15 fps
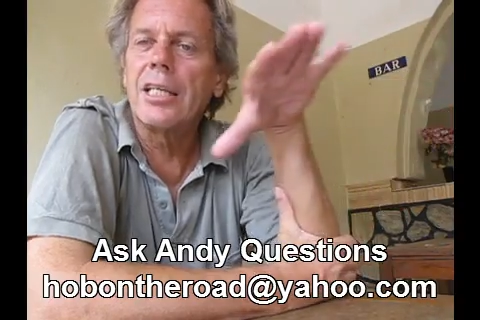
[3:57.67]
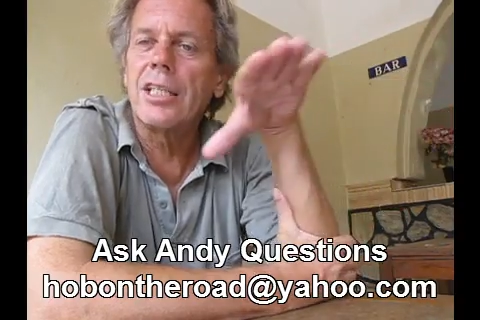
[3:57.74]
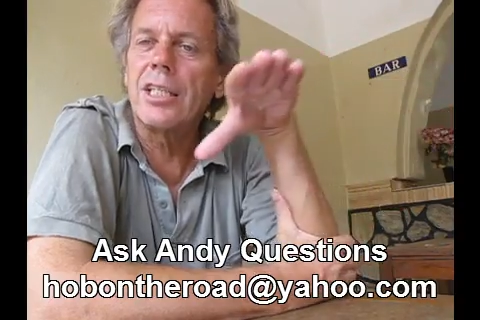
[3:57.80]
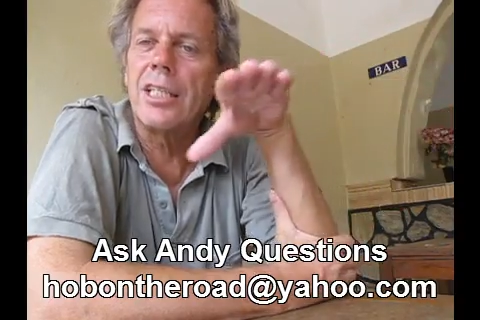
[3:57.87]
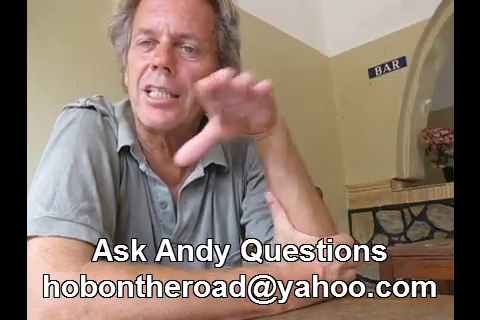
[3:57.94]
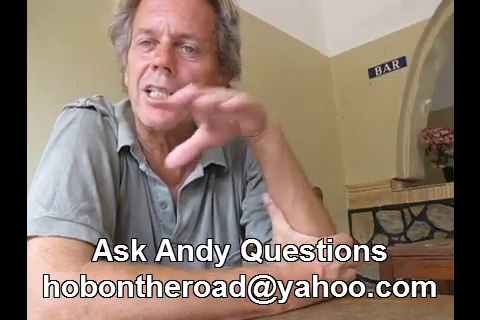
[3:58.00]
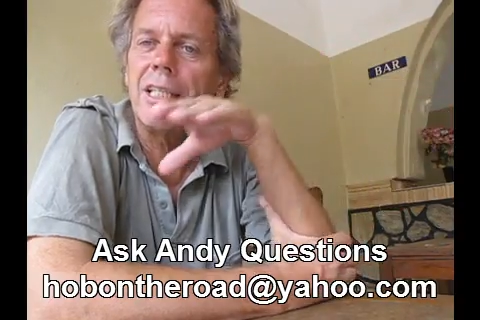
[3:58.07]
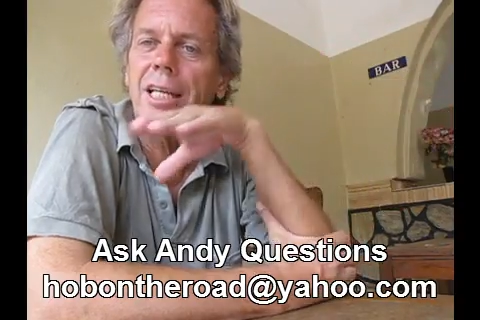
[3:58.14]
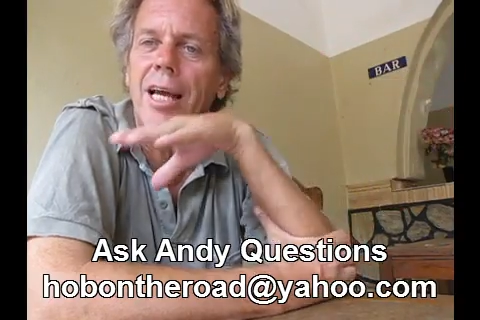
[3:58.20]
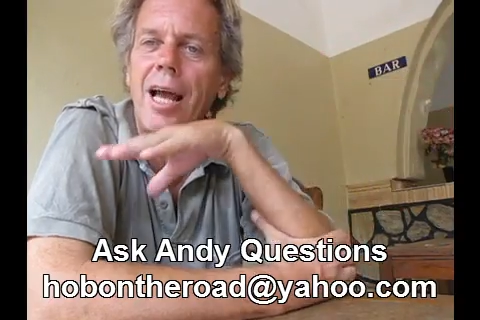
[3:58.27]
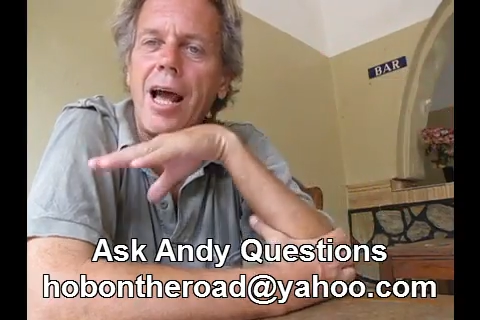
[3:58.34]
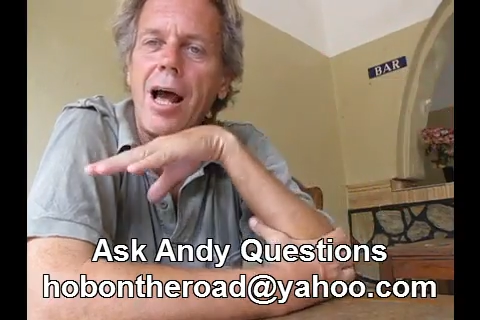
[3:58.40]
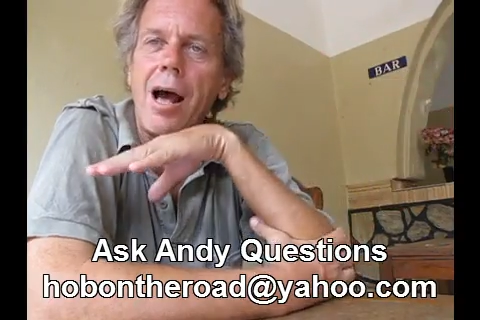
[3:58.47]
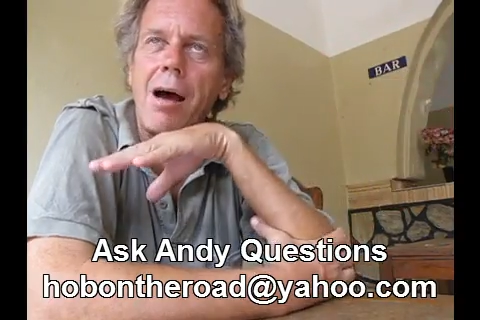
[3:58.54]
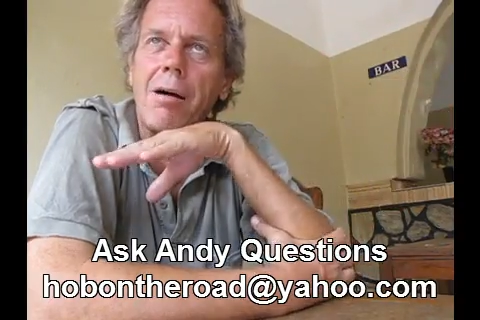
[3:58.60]
You need to
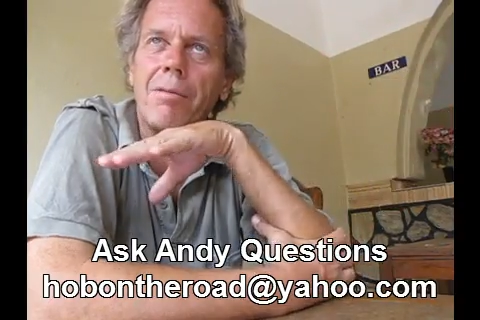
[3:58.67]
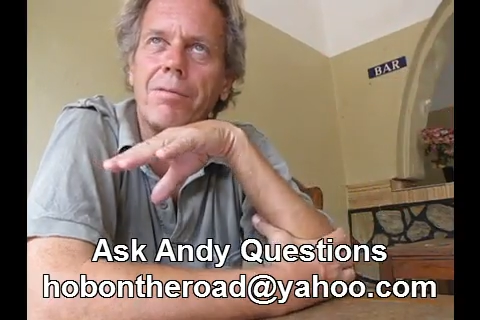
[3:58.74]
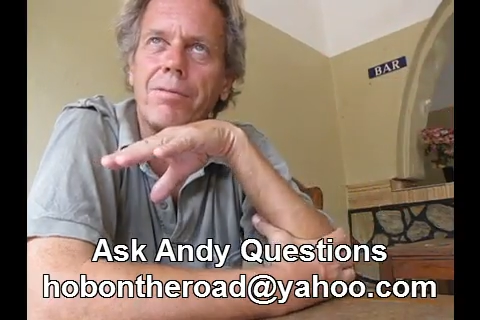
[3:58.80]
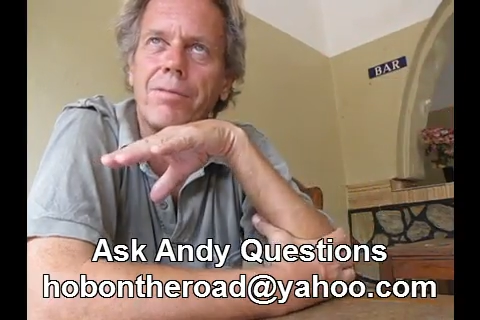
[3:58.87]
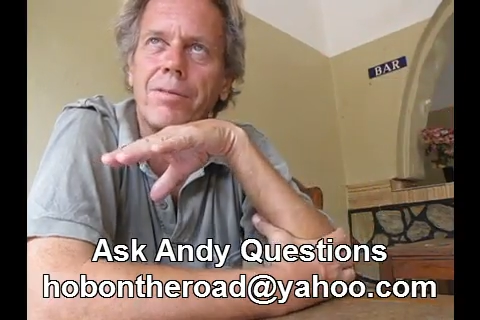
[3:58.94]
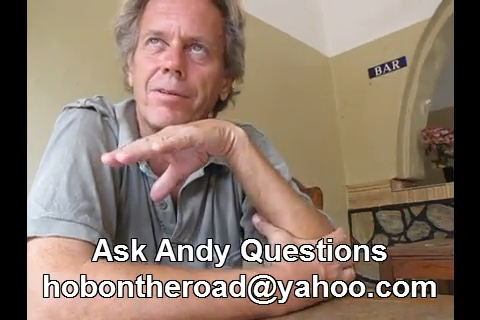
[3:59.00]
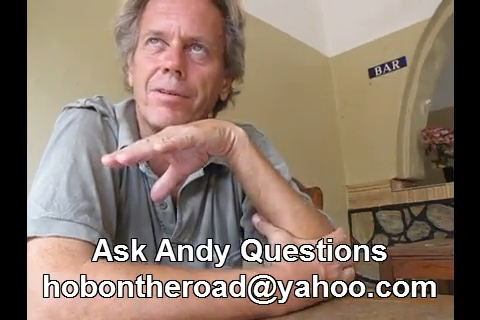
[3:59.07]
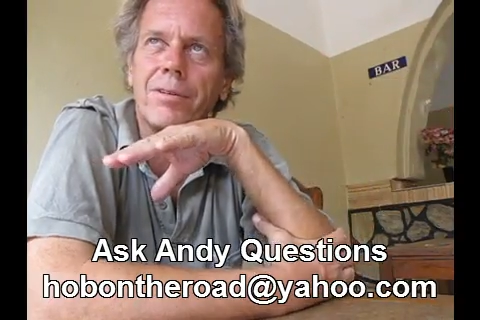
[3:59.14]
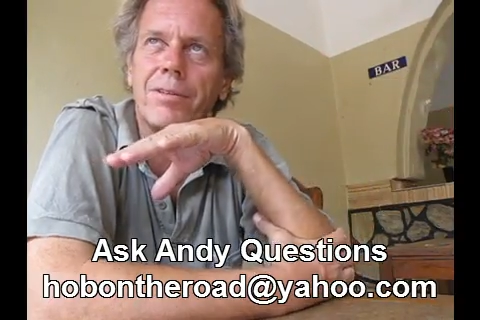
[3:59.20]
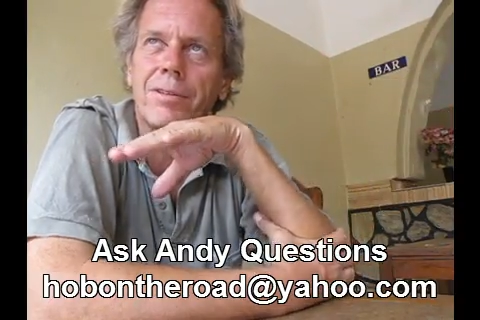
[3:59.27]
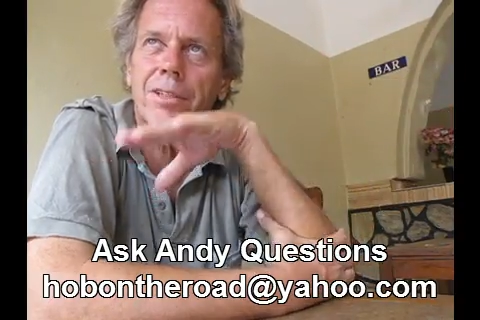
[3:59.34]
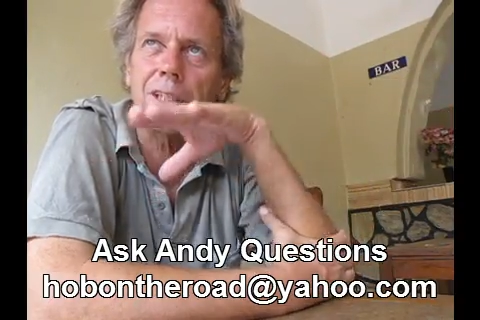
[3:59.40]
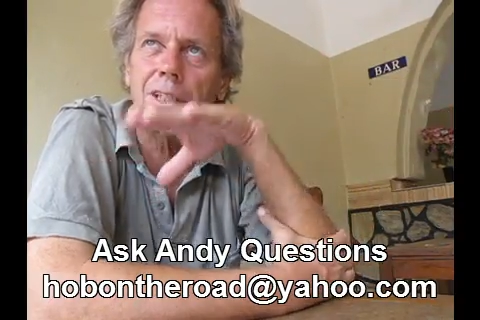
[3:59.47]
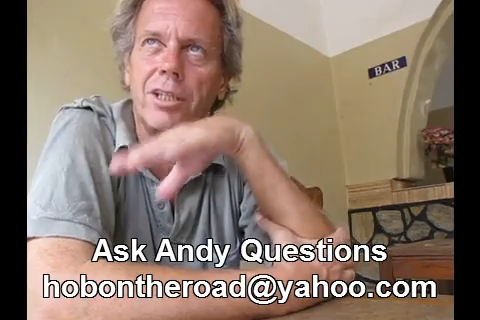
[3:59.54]
have the